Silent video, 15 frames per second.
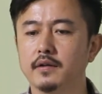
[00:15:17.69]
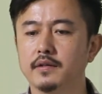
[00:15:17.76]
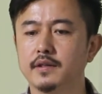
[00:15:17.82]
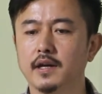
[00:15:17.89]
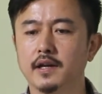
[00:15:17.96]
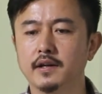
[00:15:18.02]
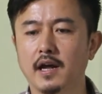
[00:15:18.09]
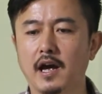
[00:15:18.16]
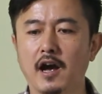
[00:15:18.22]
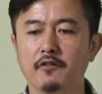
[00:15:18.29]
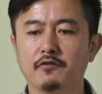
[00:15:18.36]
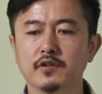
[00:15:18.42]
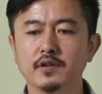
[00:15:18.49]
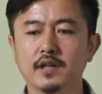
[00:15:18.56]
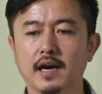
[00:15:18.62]
Then
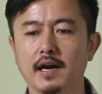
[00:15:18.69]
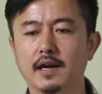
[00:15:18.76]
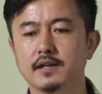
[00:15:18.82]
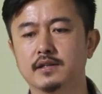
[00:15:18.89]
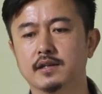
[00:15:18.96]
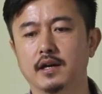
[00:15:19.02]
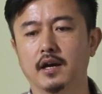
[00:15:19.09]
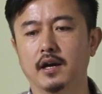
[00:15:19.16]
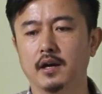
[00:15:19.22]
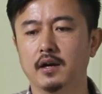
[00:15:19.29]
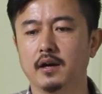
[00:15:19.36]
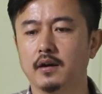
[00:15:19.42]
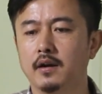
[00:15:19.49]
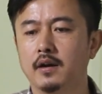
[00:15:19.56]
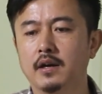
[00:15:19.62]
after that,
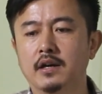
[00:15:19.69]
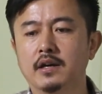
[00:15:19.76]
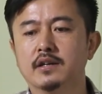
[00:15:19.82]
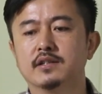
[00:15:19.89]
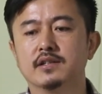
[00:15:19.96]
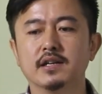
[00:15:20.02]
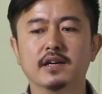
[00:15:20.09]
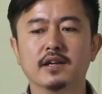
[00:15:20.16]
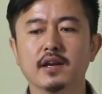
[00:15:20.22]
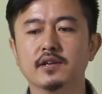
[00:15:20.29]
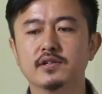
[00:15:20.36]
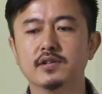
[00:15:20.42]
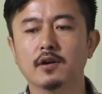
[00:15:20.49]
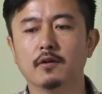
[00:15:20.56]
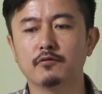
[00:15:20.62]

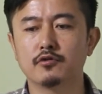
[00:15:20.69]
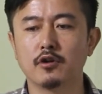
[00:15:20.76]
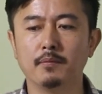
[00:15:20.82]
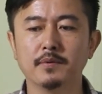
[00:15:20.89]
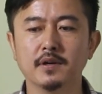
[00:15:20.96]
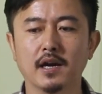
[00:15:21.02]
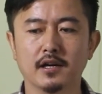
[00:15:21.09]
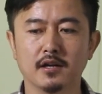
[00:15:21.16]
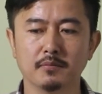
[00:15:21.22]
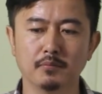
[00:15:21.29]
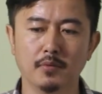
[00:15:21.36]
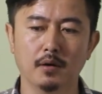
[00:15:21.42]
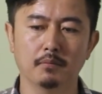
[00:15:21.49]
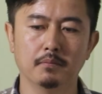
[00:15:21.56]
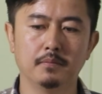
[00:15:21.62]
secrecy of dropping atom
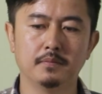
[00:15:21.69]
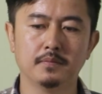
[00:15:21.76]
bomb.